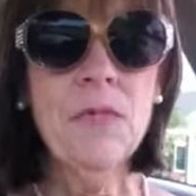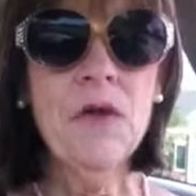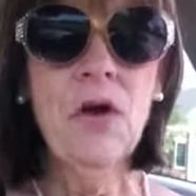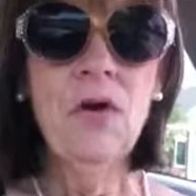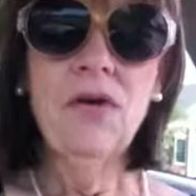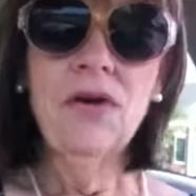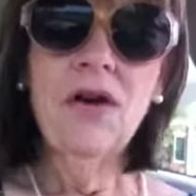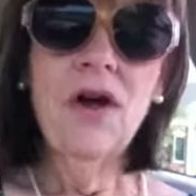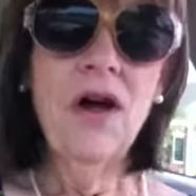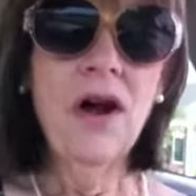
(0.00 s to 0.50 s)

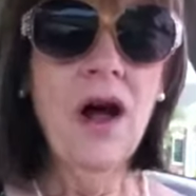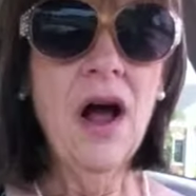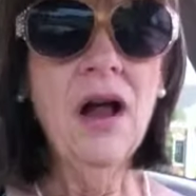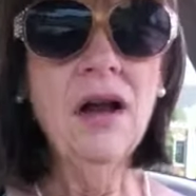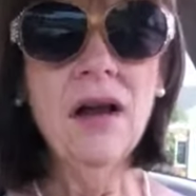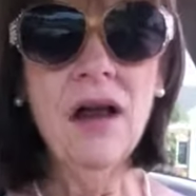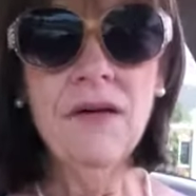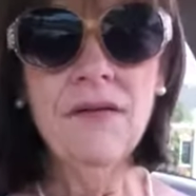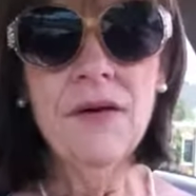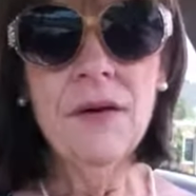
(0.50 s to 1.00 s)
or not
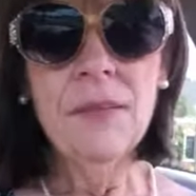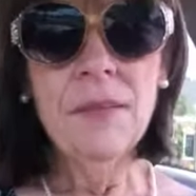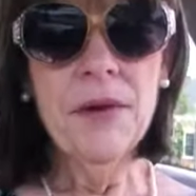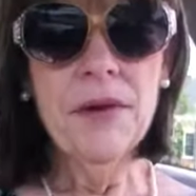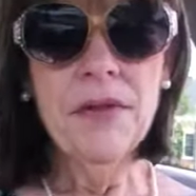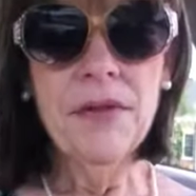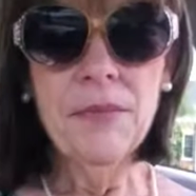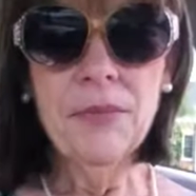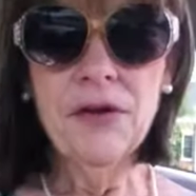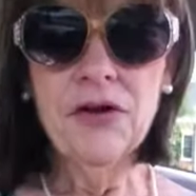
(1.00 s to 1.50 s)
all of it,
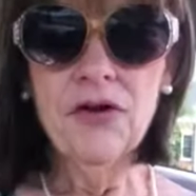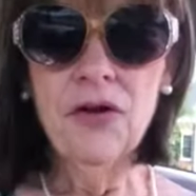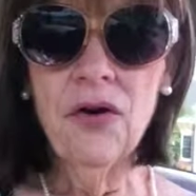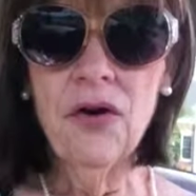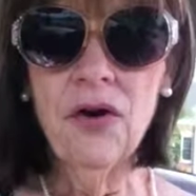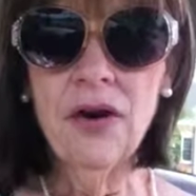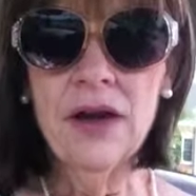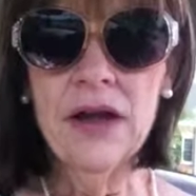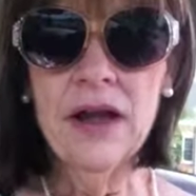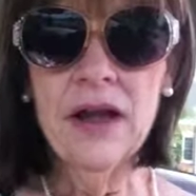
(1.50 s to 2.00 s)
but the
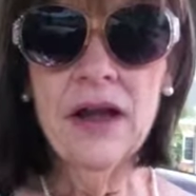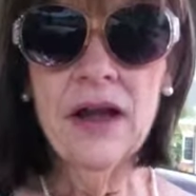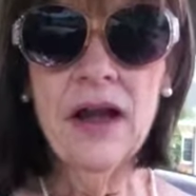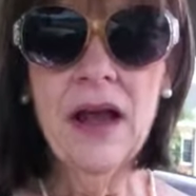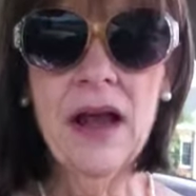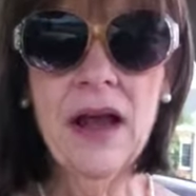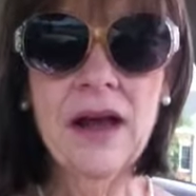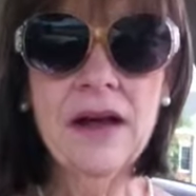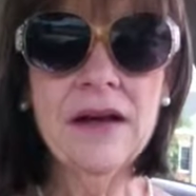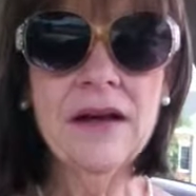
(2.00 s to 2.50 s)
majority.
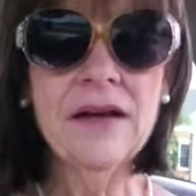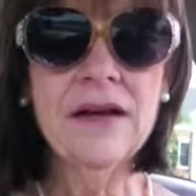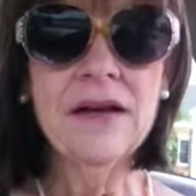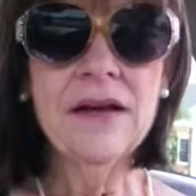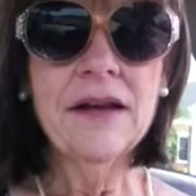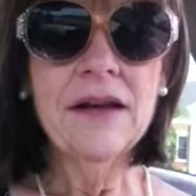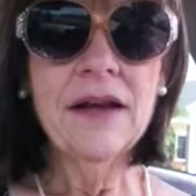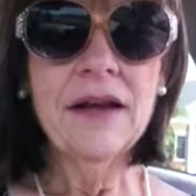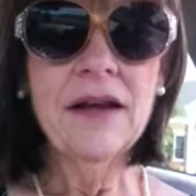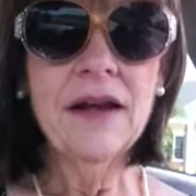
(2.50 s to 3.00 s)
And
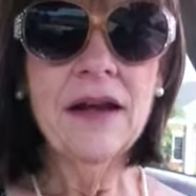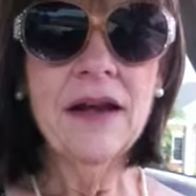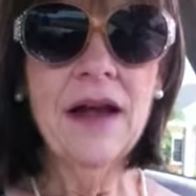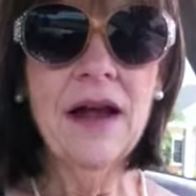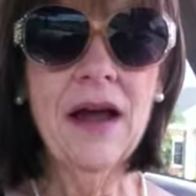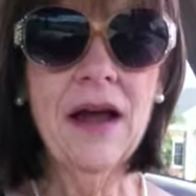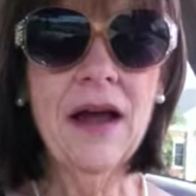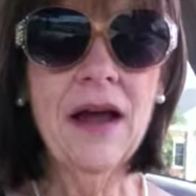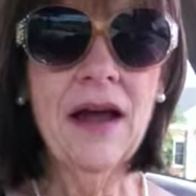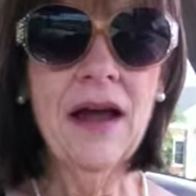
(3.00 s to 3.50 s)

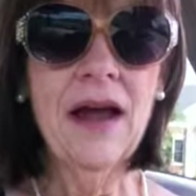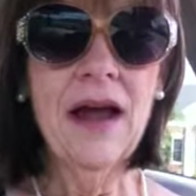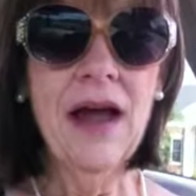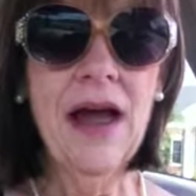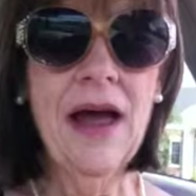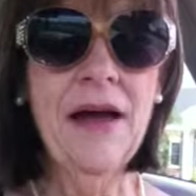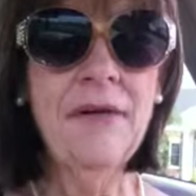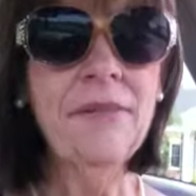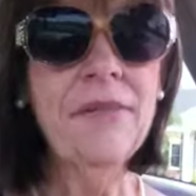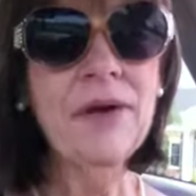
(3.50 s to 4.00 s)
uh,
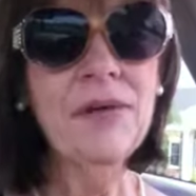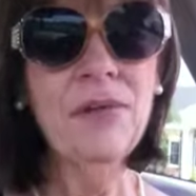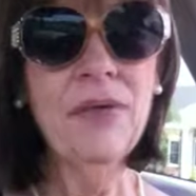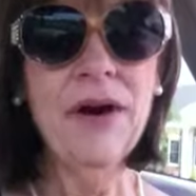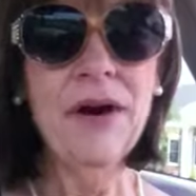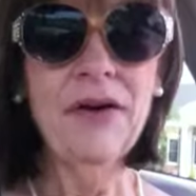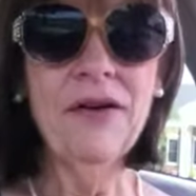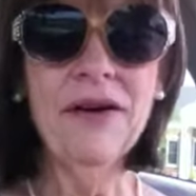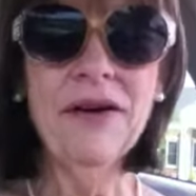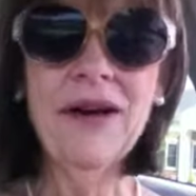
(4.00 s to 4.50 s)
I've been
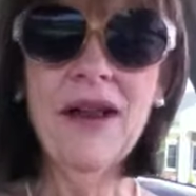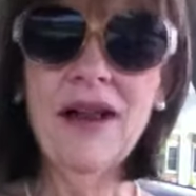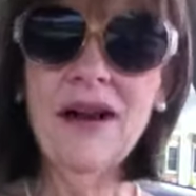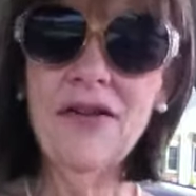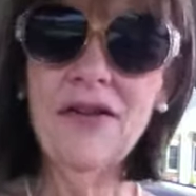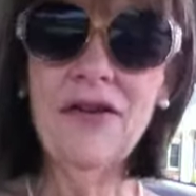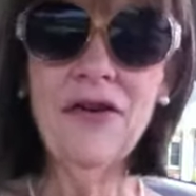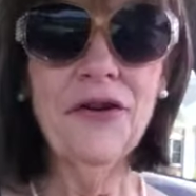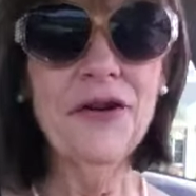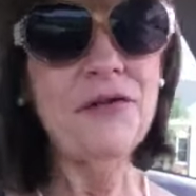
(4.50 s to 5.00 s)
wearing like
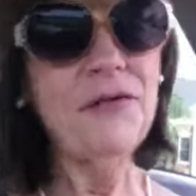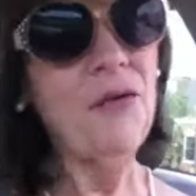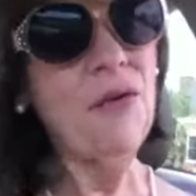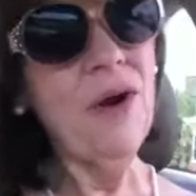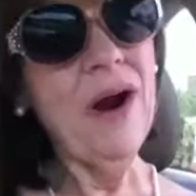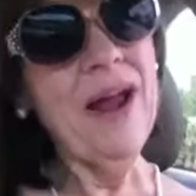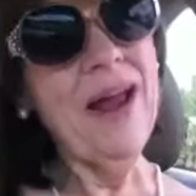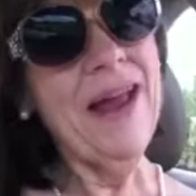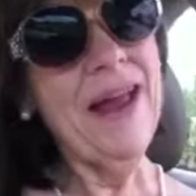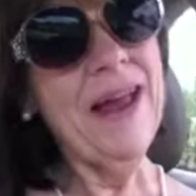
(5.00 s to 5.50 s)
a
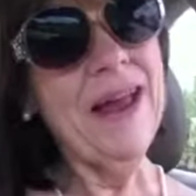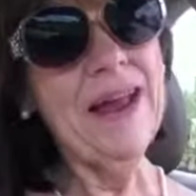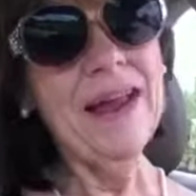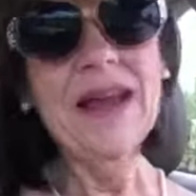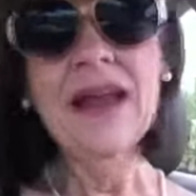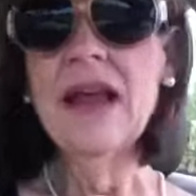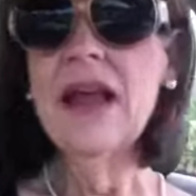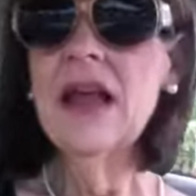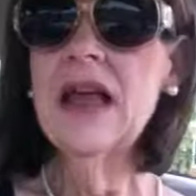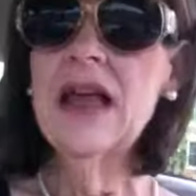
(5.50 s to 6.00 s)

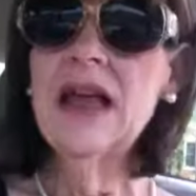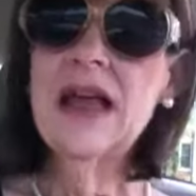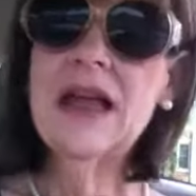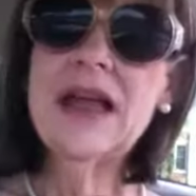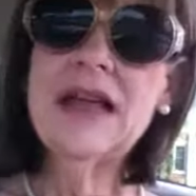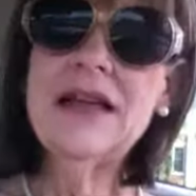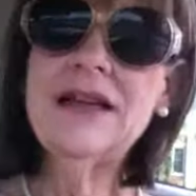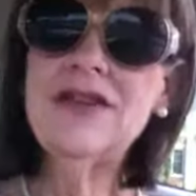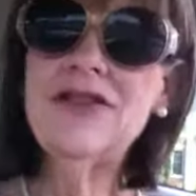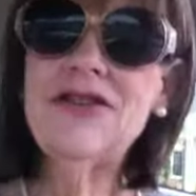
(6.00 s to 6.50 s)
34A
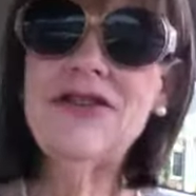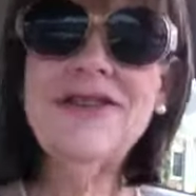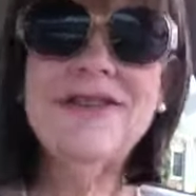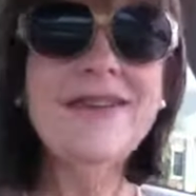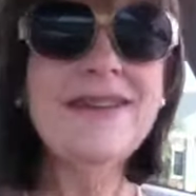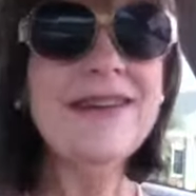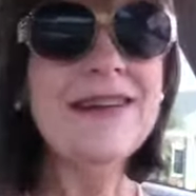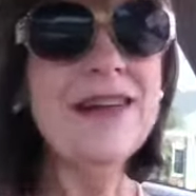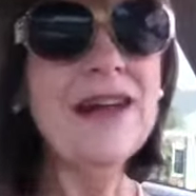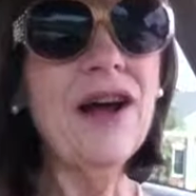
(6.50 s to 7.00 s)
and she
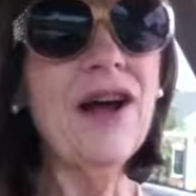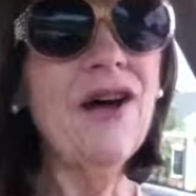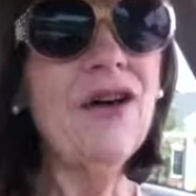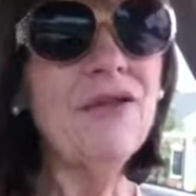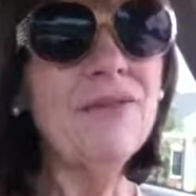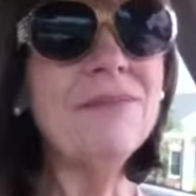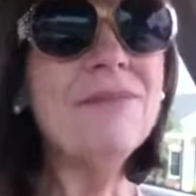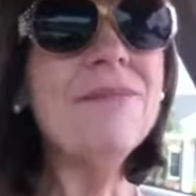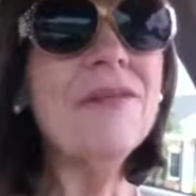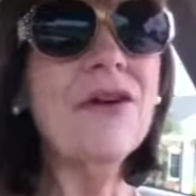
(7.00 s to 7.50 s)
said,
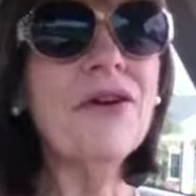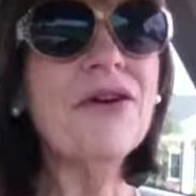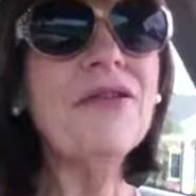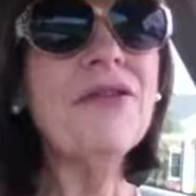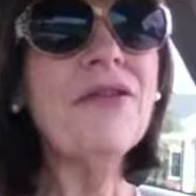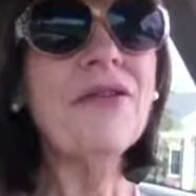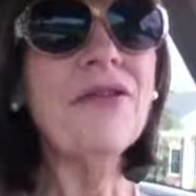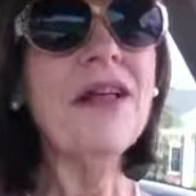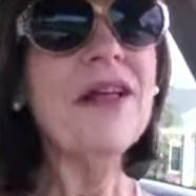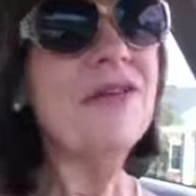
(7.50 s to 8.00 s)
no,
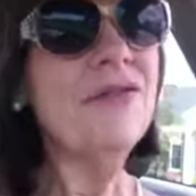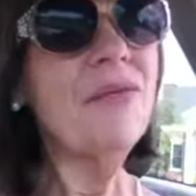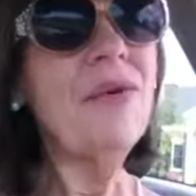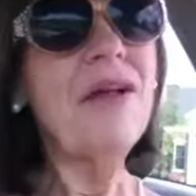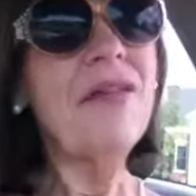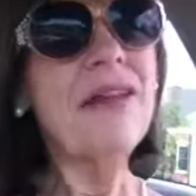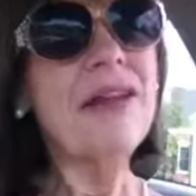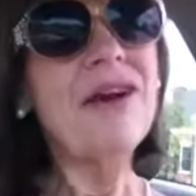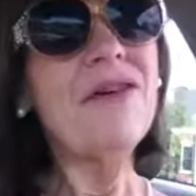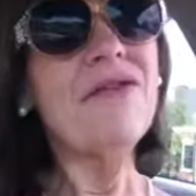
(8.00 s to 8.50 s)
34, that's
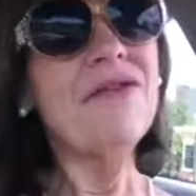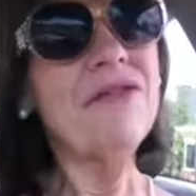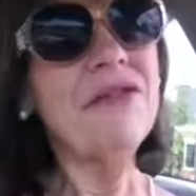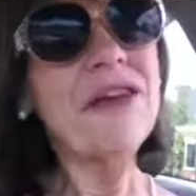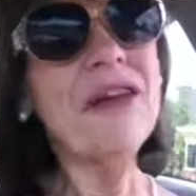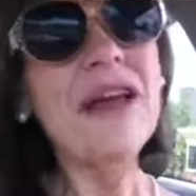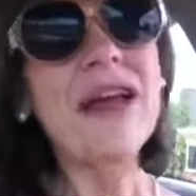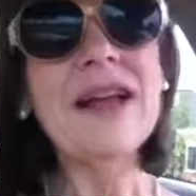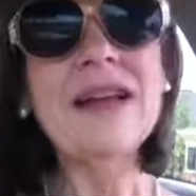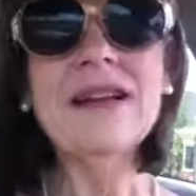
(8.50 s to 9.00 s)
why they don't
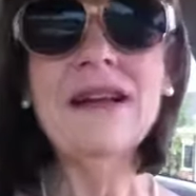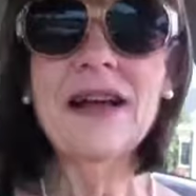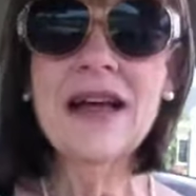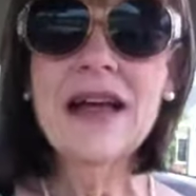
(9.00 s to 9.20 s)
fit.